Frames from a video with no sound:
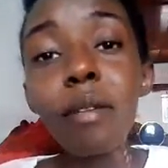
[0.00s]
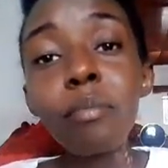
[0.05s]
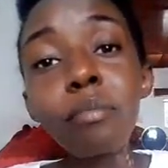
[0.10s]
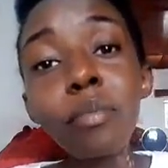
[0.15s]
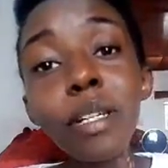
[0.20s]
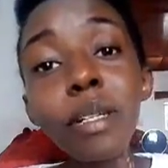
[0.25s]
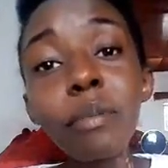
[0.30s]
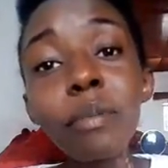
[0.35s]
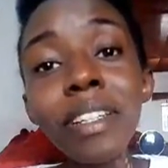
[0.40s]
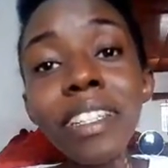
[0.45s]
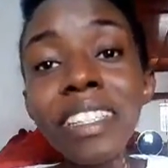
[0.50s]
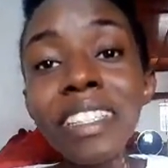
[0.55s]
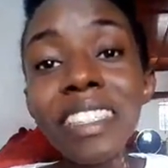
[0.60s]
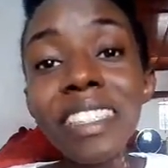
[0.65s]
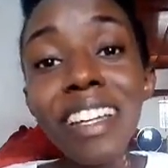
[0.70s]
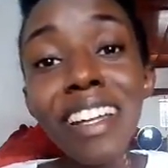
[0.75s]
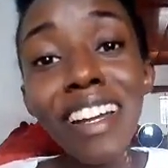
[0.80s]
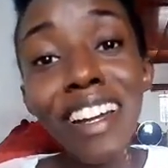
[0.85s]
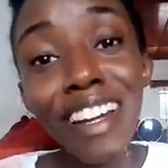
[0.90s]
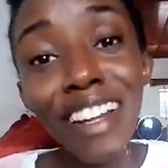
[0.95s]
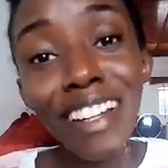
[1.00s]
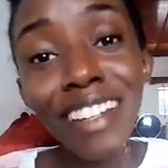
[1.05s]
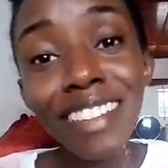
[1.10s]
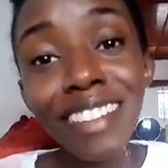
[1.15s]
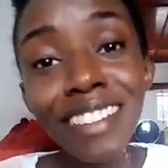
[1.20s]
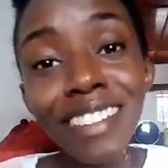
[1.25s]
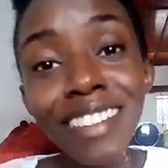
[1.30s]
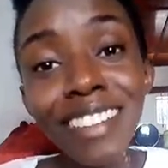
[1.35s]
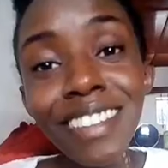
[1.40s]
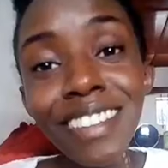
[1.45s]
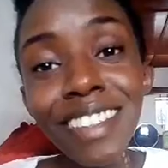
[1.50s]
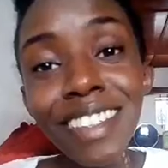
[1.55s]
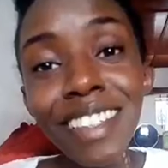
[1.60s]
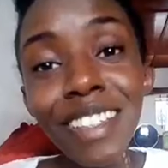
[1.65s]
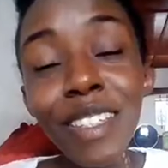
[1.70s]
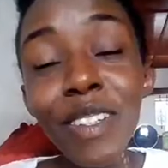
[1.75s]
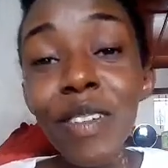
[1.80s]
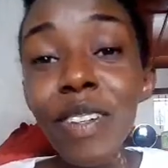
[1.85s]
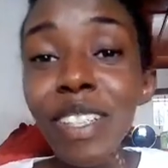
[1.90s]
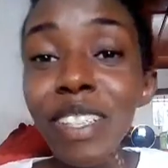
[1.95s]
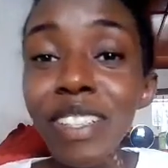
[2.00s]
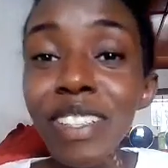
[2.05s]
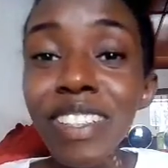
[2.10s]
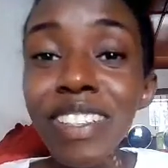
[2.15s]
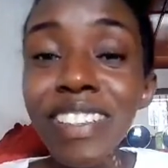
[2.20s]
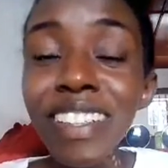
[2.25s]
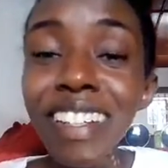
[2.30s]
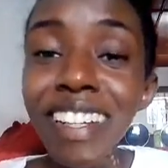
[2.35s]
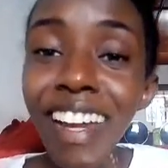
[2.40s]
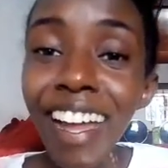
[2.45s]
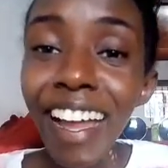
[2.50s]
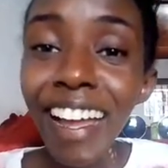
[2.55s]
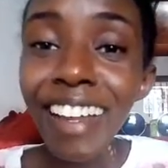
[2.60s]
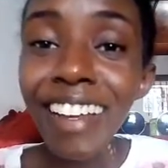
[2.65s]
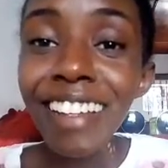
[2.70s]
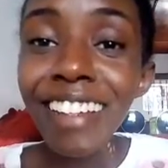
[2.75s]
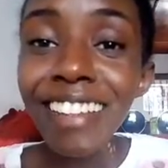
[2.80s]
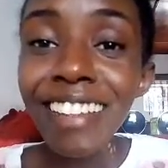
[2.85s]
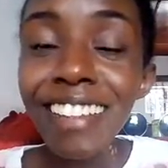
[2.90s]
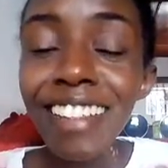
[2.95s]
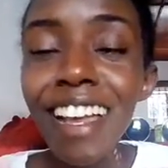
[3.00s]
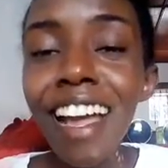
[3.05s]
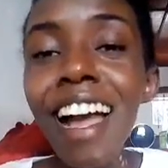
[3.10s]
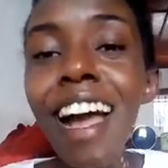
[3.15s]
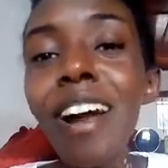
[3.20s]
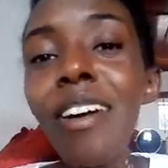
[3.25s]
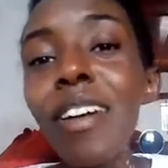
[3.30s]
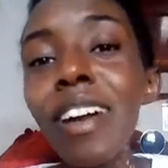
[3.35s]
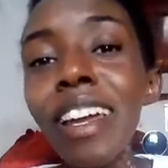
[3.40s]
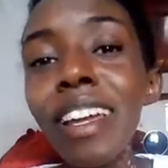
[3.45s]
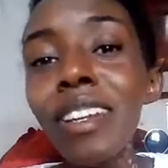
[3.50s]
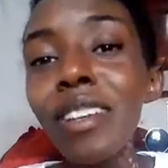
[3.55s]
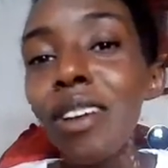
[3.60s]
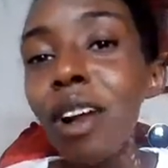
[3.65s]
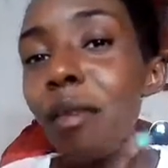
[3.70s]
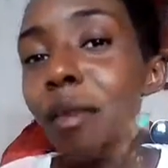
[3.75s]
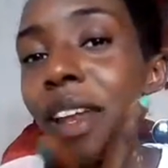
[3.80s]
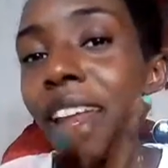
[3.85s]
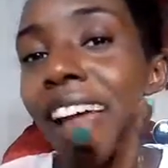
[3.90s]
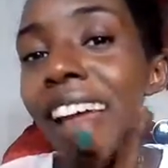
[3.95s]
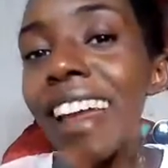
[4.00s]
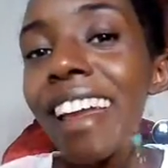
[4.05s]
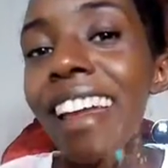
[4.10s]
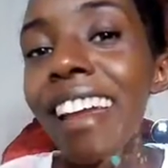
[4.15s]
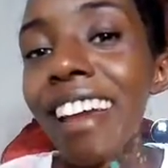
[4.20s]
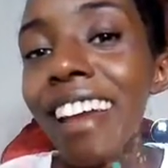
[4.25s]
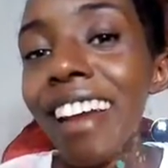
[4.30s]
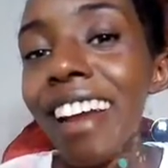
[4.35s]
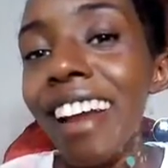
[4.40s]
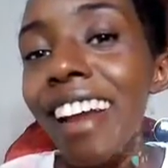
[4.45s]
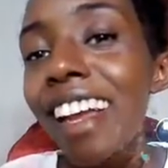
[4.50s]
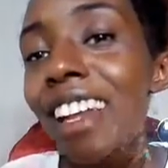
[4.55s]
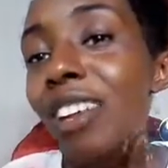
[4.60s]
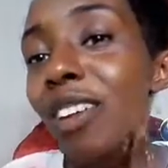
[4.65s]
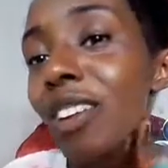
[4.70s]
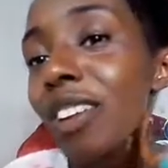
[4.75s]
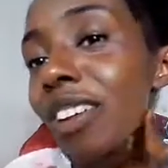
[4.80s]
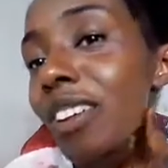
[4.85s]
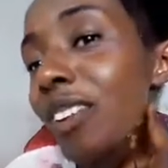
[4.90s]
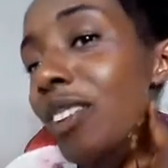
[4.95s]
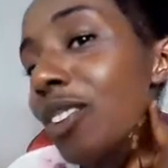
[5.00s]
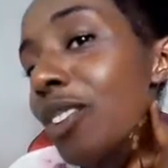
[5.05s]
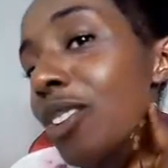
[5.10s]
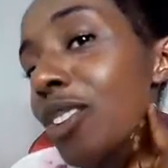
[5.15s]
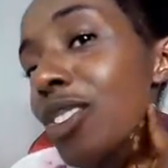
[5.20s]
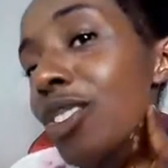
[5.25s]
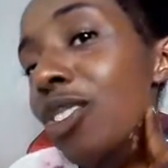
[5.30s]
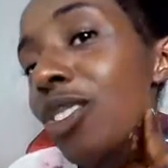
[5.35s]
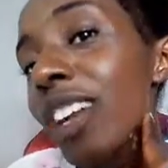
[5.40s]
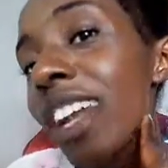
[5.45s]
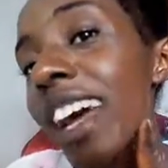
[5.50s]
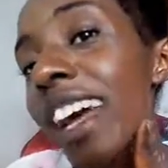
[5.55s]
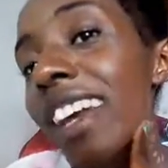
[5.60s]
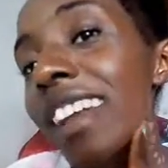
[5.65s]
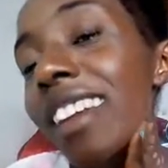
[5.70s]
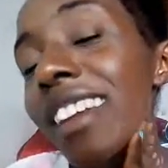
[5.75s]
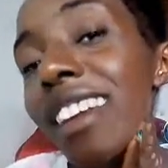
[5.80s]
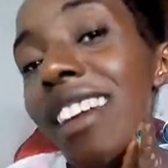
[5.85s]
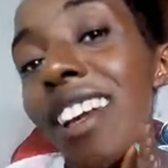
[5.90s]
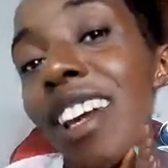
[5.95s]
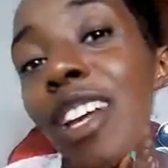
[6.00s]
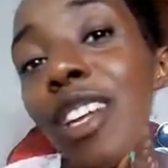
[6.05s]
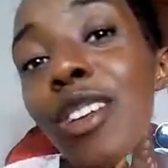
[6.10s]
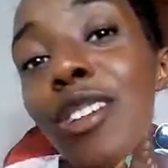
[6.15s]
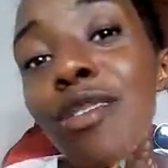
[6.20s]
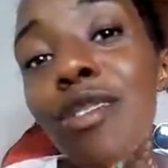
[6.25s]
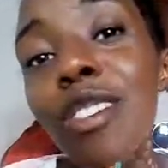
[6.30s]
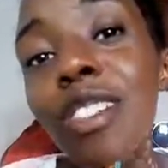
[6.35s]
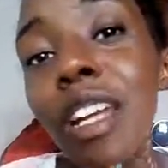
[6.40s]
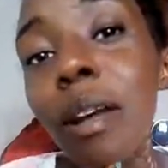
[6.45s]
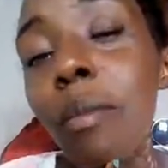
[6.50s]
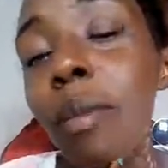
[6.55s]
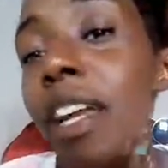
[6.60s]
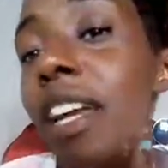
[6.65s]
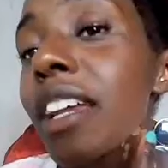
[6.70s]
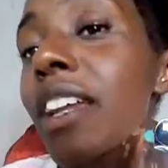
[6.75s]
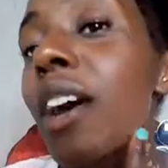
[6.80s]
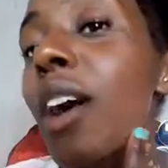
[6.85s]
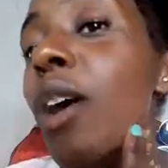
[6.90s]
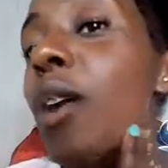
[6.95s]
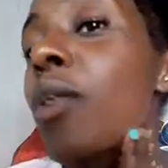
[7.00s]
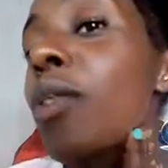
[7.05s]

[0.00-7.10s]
But please, girl, you want to look nice. How can you apply here and your jawline you've not applied?